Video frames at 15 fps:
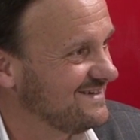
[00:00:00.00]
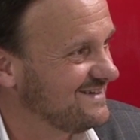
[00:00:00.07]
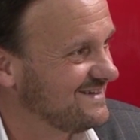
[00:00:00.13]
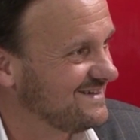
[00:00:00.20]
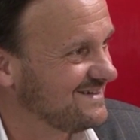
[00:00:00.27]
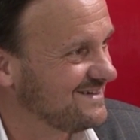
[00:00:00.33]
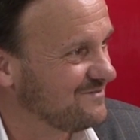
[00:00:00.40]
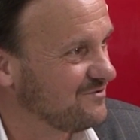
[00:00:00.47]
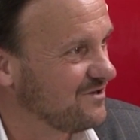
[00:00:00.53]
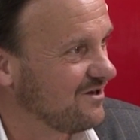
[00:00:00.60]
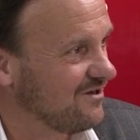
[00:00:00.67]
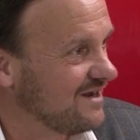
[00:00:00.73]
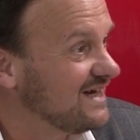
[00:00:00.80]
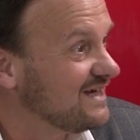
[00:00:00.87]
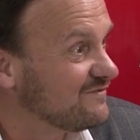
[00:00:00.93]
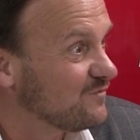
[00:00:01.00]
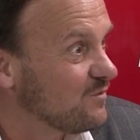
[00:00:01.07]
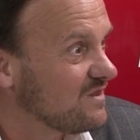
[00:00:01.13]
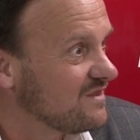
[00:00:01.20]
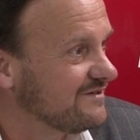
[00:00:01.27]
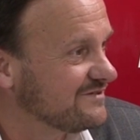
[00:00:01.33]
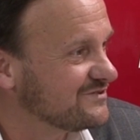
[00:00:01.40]
We are alive
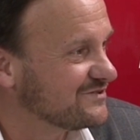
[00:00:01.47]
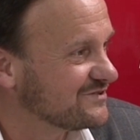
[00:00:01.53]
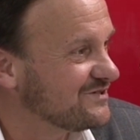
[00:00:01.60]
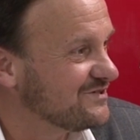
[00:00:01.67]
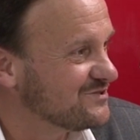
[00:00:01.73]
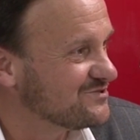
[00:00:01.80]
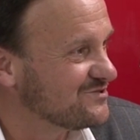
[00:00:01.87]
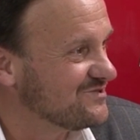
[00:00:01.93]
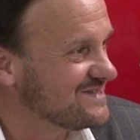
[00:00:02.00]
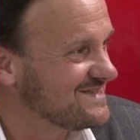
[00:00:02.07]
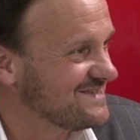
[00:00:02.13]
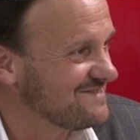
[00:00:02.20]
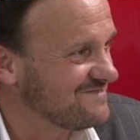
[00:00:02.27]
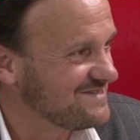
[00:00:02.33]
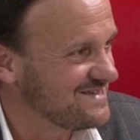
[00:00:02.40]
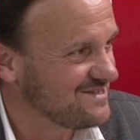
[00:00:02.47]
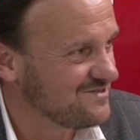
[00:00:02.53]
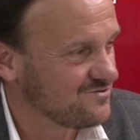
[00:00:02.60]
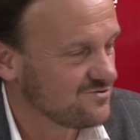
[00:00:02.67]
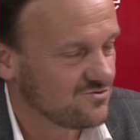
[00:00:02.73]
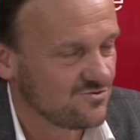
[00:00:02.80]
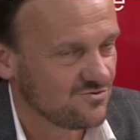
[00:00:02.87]
without our control. It's interesting
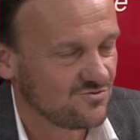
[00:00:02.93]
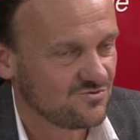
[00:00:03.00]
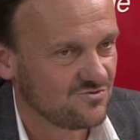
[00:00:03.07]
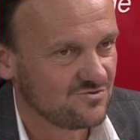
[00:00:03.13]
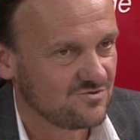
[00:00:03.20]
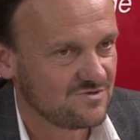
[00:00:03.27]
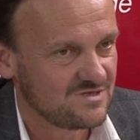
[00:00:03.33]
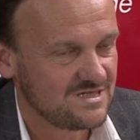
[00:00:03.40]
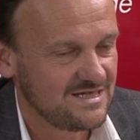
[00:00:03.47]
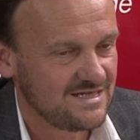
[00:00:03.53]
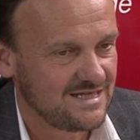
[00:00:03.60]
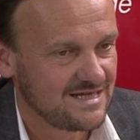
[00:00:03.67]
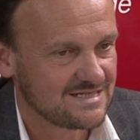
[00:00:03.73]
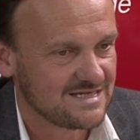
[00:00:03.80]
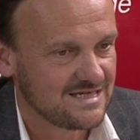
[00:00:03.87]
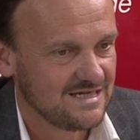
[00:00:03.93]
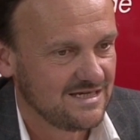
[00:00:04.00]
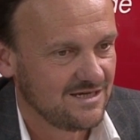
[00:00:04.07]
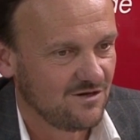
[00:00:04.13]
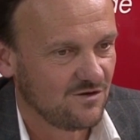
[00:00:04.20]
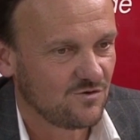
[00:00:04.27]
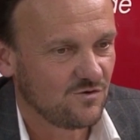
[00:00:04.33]
to see that.
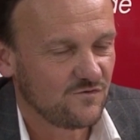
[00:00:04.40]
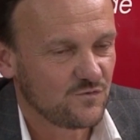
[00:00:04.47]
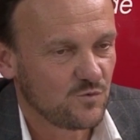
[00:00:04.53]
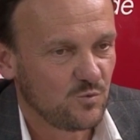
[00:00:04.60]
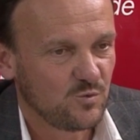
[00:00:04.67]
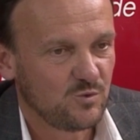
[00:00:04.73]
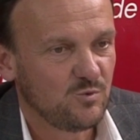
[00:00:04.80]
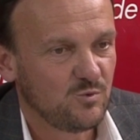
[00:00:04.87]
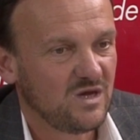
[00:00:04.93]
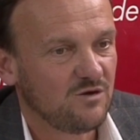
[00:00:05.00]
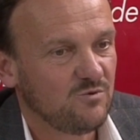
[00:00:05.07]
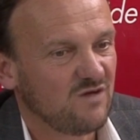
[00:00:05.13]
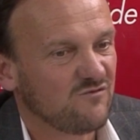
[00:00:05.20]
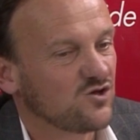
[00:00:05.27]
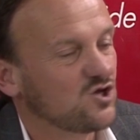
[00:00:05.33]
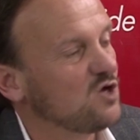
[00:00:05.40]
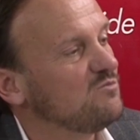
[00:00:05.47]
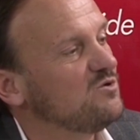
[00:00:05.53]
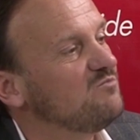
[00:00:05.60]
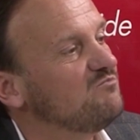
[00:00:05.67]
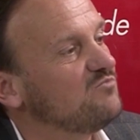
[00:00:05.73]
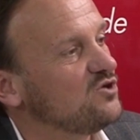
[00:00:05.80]
Of course, we have a
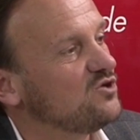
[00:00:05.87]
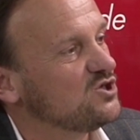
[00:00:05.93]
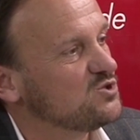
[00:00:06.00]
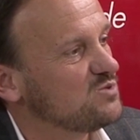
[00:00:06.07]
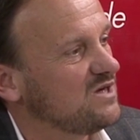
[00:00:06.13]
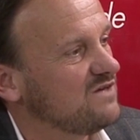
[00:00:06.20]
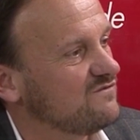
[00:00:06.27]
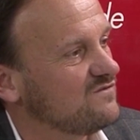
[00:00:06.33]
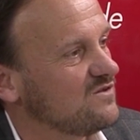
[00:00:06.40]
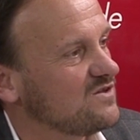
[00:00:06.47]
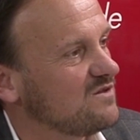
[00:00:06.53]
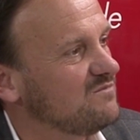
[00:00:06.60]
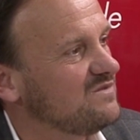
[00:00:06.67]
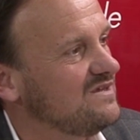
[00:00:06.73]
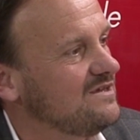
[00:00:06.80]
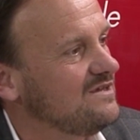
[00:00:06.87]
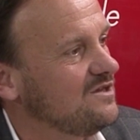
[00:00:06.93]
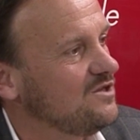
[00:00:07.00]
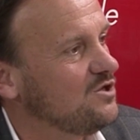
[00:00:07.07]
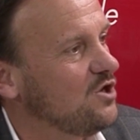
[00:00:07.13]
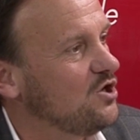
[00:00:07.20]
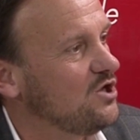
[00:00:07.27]
common point. We have
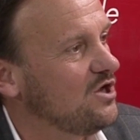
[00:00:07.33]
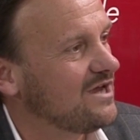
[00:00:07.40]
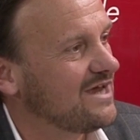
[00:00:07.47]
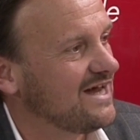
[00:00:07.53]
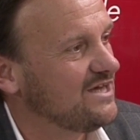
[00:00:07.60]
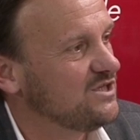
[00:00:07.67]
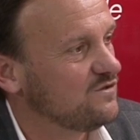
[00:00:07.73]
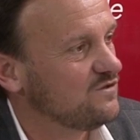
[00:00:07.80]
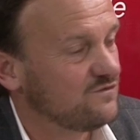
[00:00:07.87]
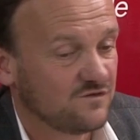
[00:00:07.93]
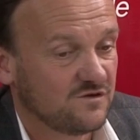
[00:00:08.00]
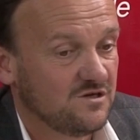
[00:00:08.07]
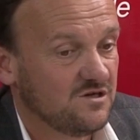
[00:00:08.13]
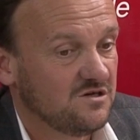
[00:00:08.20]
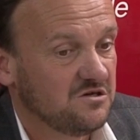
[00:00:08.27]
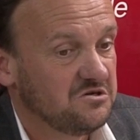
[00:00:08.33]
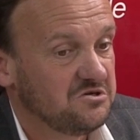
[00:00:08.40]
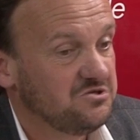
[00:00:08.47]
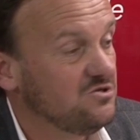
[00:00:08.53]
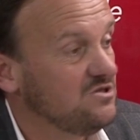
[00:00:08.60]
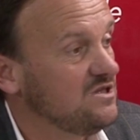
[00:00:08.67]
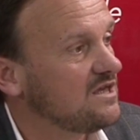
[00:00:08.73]
something, a kind of
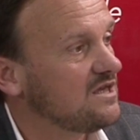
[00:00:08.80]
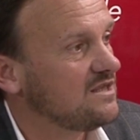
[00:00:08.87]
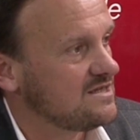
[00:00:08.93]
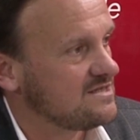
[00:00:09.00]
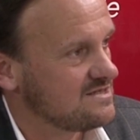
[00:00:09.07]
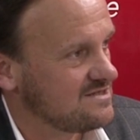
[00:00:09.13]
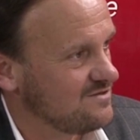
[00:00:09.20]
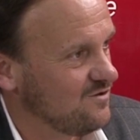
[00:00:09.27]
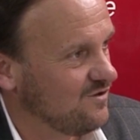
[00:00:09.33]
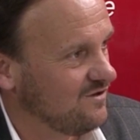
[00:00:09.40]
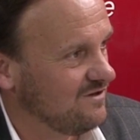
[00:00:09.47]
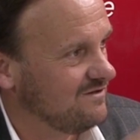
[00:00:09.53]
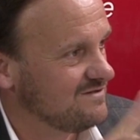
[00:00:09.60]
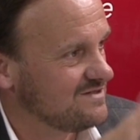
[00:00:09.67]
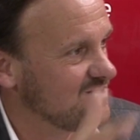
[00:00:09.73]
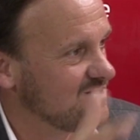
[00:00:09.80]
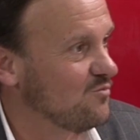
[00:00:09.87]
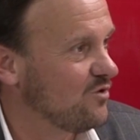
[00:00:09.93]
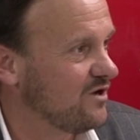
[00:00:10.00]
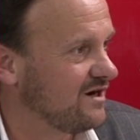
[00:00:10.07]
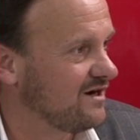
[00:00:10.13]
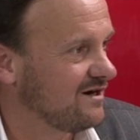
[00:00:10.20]
uniqueness
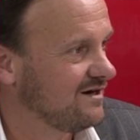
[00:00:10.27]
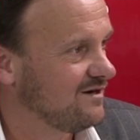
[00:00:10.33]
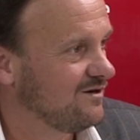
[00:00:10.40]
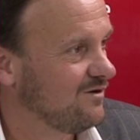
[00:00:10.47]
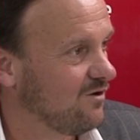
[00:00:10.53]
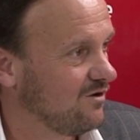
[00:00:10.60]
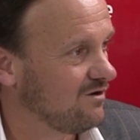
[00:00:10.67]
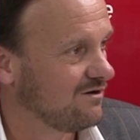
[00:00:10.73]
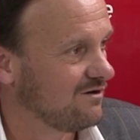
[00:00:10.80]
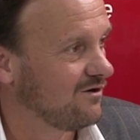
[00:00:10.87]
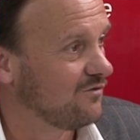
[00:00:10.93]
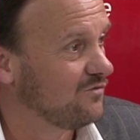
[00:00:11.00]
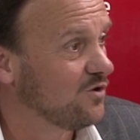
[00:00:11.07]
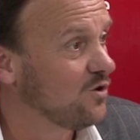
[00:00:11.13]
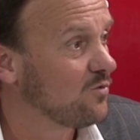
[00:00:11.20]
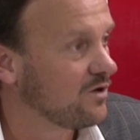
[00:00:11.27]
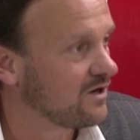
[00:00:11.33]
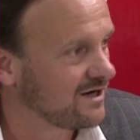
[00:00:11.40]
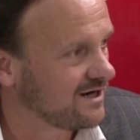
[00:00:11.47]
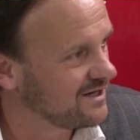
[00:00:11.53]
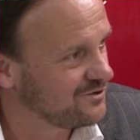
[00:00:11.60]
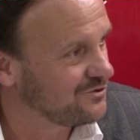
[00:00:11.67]
somewhere or
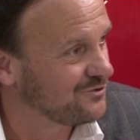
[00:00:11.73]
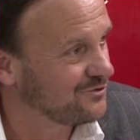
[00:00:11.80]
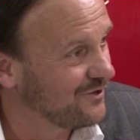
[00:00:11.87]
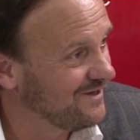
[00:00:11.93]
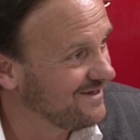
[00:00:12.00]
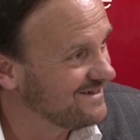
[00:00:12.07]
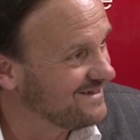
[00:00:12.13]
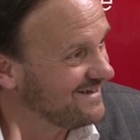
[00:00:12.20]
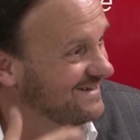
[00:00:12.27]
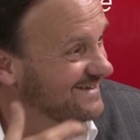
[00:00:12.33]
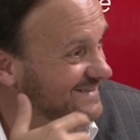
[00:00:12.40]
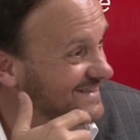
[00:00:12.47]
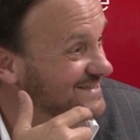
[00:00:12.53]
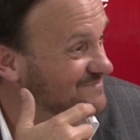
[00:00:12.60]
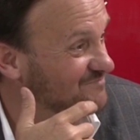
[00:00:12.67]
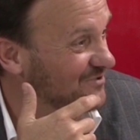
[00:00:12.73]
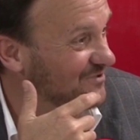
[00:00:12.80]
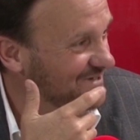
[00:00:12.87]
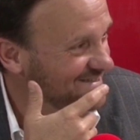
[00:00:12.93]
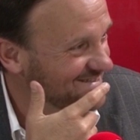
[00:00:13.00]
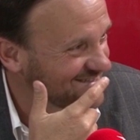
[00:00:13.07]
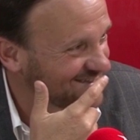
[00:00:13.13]
nowhere. I don't know. That's the
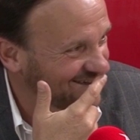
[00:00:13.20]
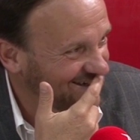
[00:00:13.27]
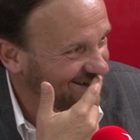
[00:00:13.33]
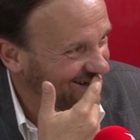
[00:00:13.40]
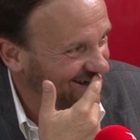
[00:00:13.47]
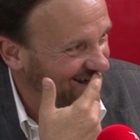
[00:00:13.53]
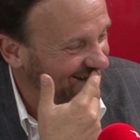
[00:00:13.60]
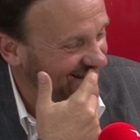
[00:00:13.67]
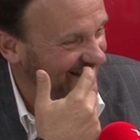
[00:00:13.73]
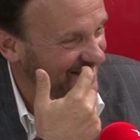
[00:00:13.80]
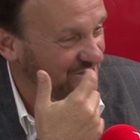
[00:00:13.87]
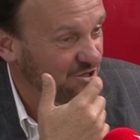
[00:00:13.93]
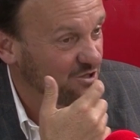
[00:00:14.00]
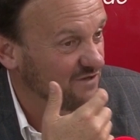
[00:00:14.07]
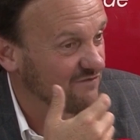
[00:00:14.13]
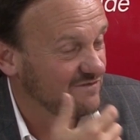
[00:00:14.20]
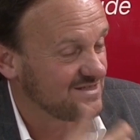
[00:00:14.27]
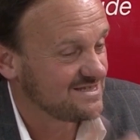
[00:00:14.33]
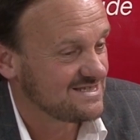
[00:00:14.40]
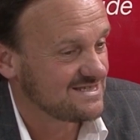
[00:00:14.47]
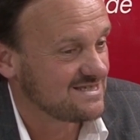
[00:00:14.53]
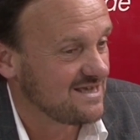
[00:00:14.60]
point. And I don't know if
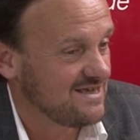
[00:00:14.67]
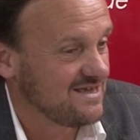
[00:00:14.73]
it's